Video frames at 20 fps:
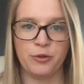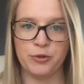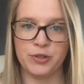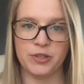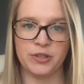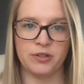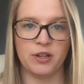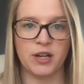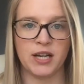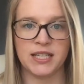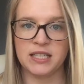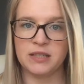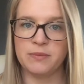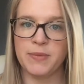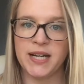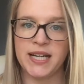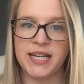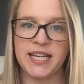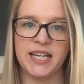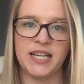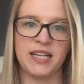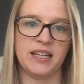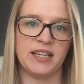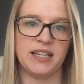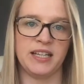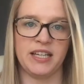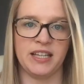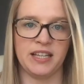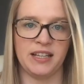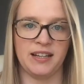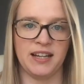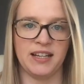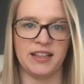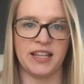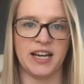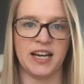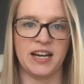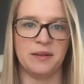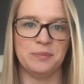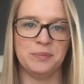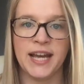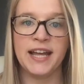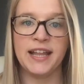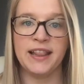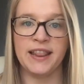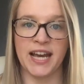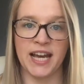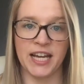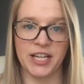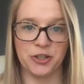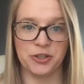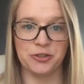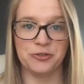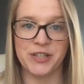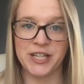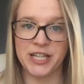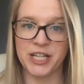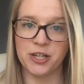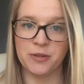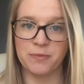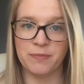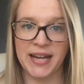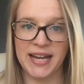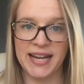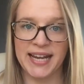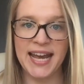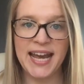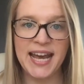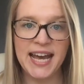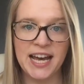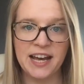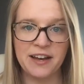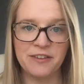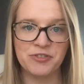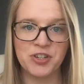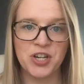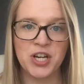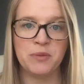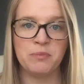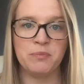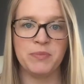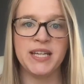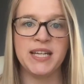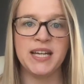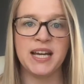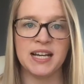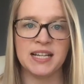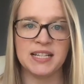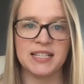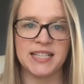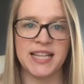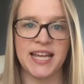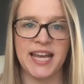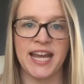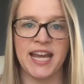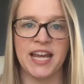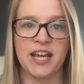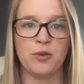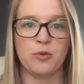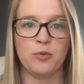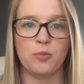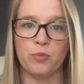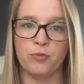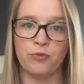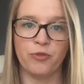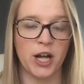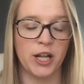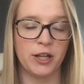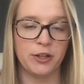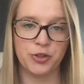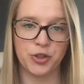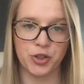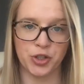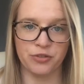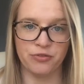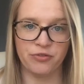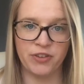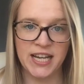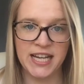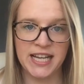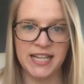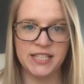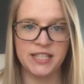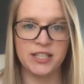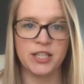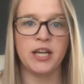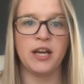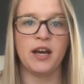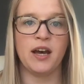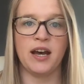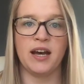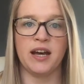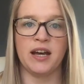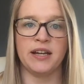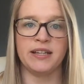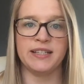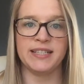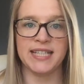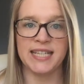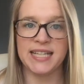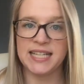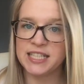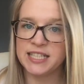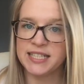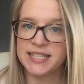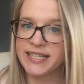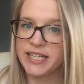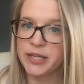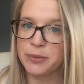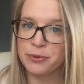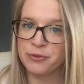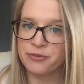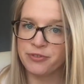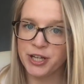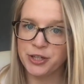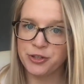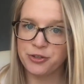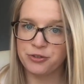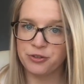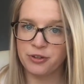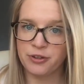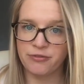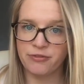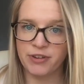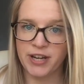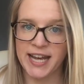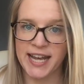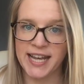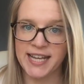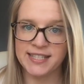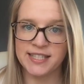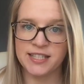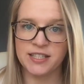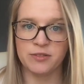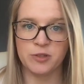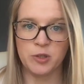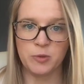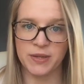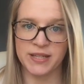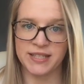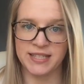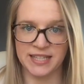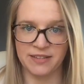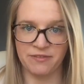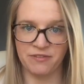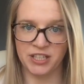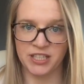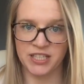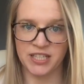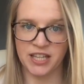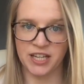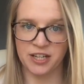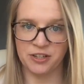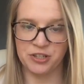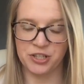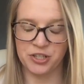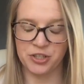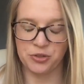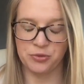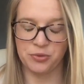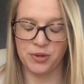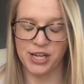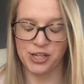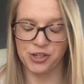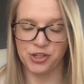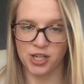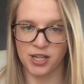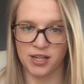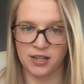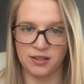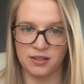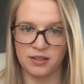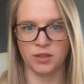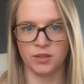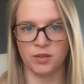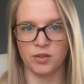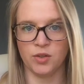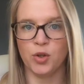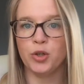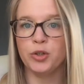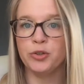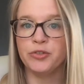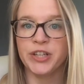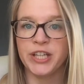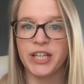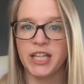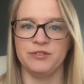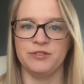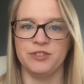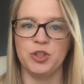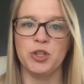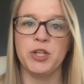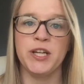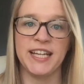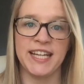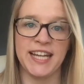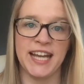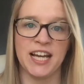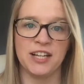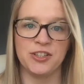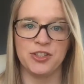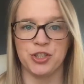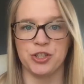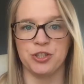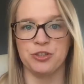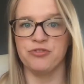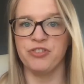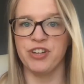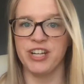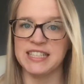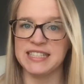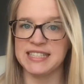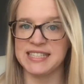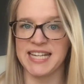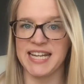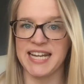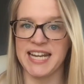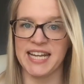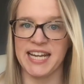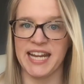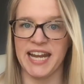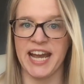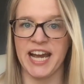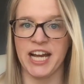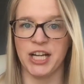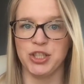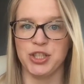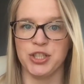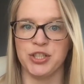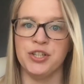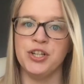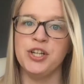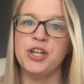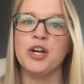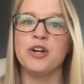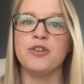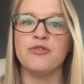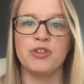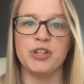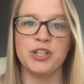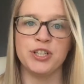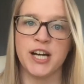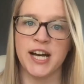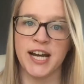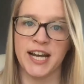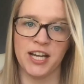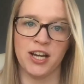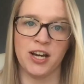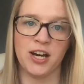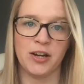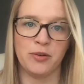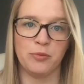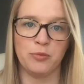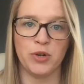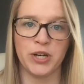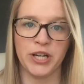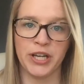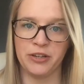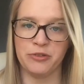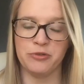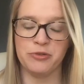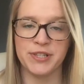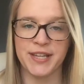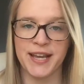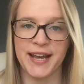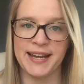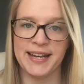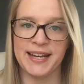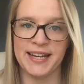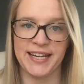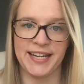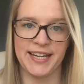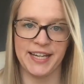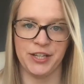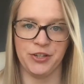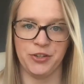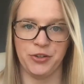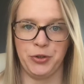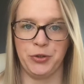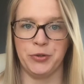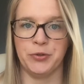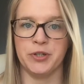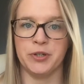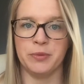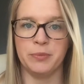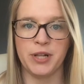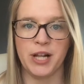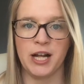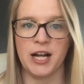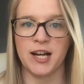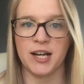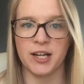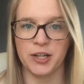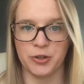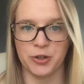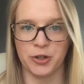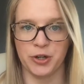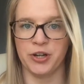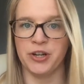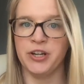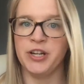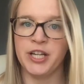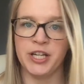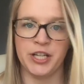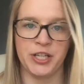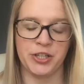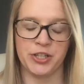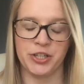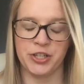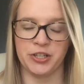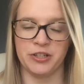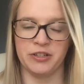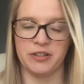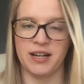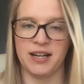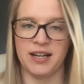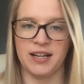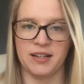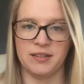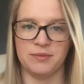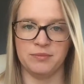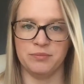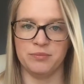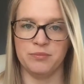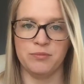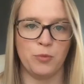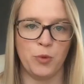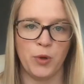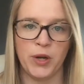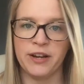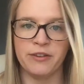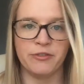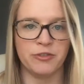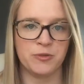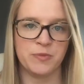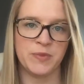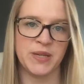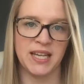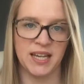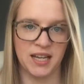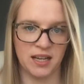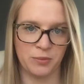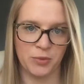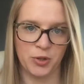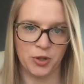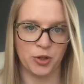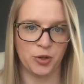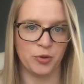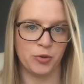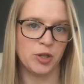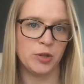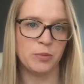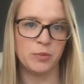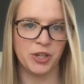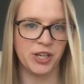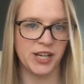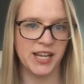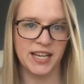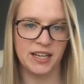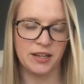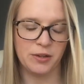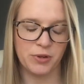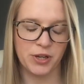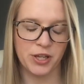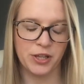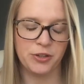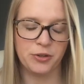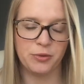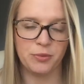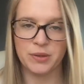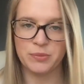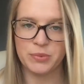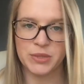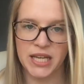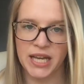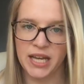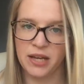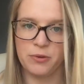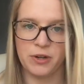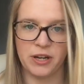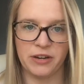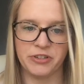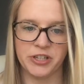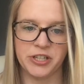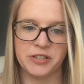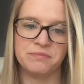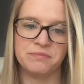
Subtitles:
lost money, anything like that, that your reader might have because they followed your advice, didn't seek professional advice specific to their situation, or really took any action or failed to take any action relying on what you said in your blog or your whatever medium you're communicating with, your website, whatever.